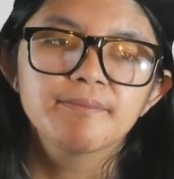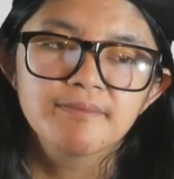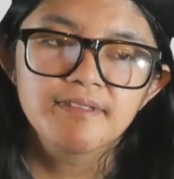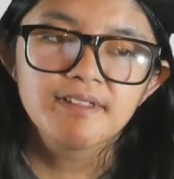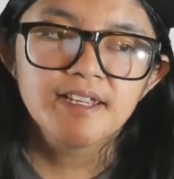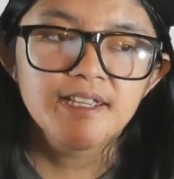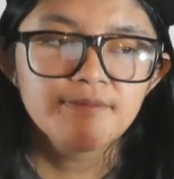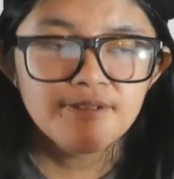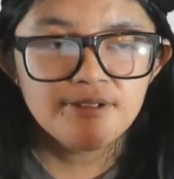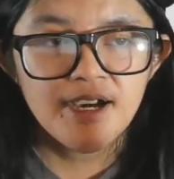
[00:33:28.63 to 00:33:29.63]
if you
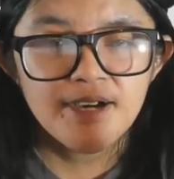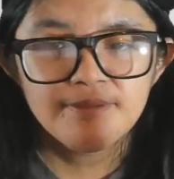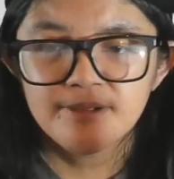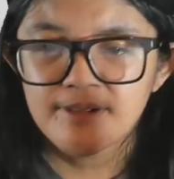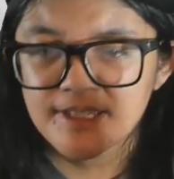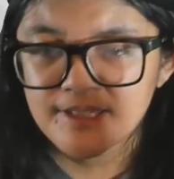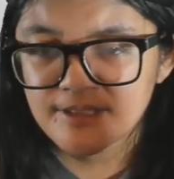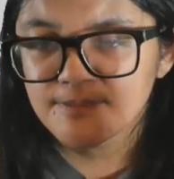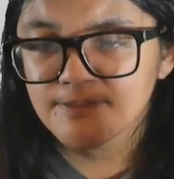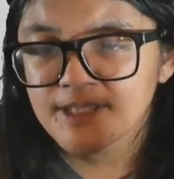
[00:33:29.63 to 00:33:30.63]
have a question,
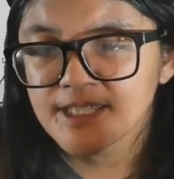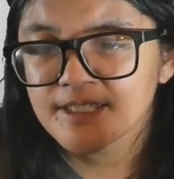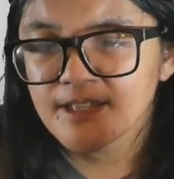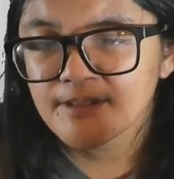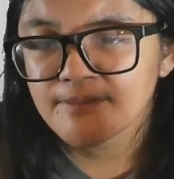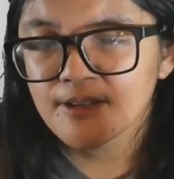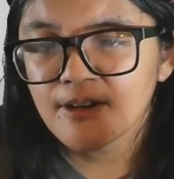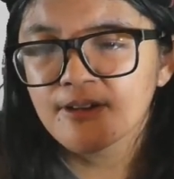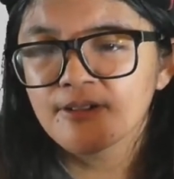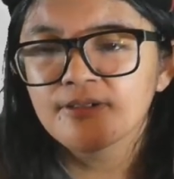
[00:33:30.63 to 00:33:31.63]
please let me know,
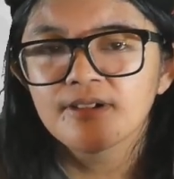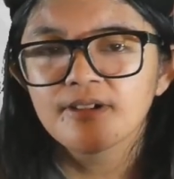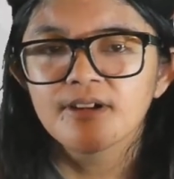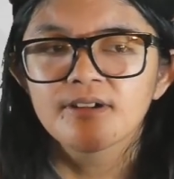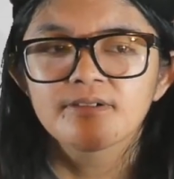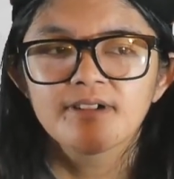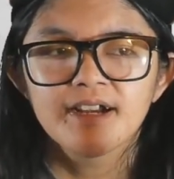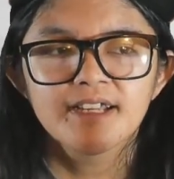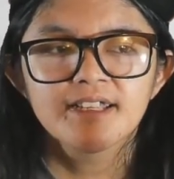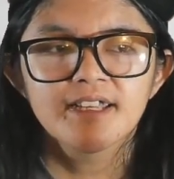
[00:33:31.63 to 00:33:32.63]
right?
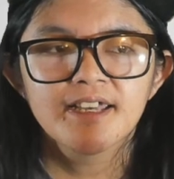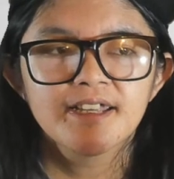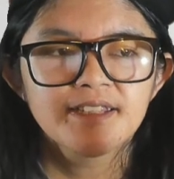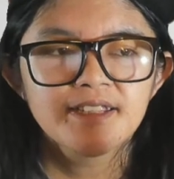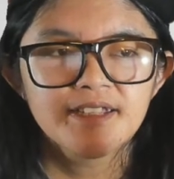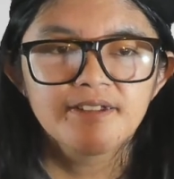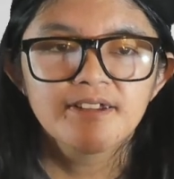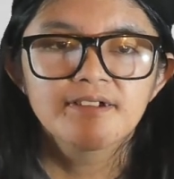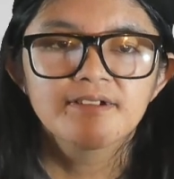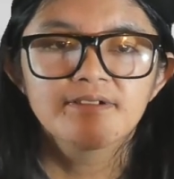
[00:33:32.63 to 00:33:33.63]
And
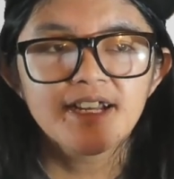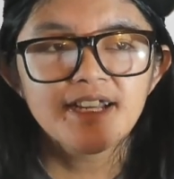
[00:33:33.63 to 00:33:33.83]
right,